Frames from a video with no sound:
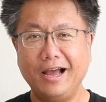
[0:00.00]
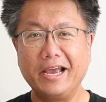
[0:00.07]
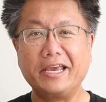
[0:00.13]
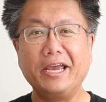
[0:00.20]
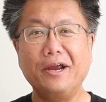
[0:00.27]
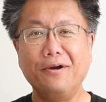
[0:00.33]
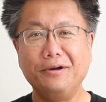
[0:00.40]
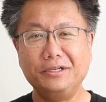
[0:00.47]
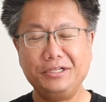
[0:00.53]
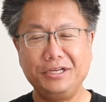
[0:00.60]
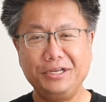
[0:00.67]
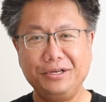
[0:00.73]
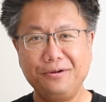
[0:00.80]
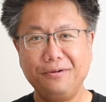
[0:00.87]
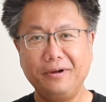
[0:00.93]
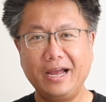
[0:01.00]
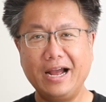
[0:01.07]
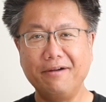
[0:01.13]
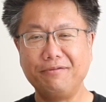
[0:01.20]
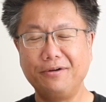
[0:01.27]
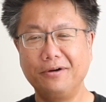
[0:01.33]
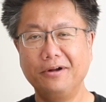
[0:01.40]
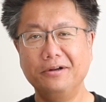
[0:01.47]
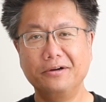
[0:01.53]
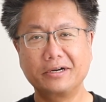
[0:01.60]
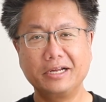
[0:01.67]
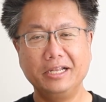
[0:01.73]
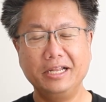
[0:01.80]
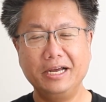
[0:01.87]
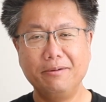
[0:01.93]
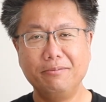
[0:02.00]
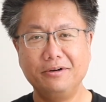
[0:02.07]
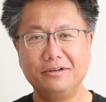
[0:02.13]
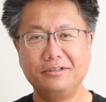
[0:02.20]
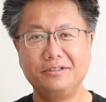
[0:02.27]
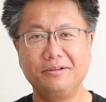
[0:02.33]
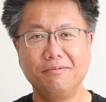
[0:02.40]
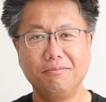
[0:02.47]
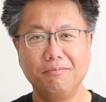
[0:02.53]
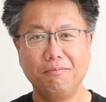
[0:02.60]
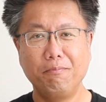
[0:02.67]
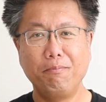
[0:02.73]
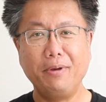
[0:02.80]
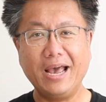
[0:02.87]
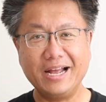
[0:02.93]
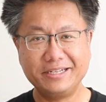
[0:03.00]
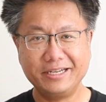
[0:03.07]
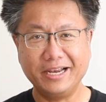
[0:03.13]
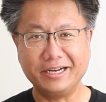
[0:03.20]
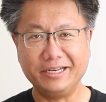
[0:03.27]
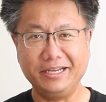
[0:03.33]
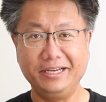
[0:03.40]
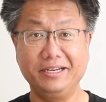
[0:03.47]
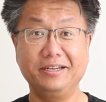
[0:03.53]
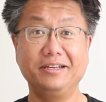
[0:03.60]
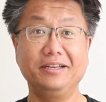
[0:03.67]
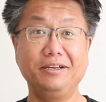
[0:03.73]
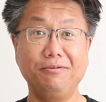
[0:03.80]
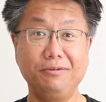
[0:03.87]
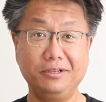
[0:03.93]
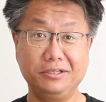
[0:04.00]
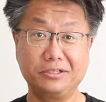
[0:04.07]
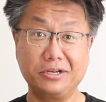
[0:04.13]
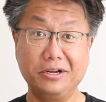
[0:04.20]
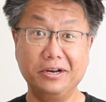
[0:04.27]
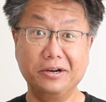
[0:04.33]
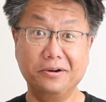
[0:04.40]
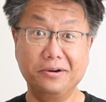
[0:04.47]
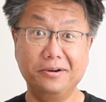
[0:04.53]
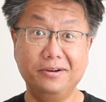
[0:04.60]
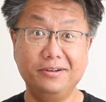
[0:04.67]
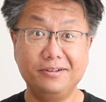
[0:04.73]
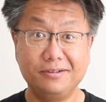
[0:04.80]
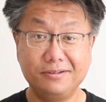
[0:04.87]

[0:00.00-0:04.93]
I guarantee you, after 100 kilometers, bad technique is gonna hurt.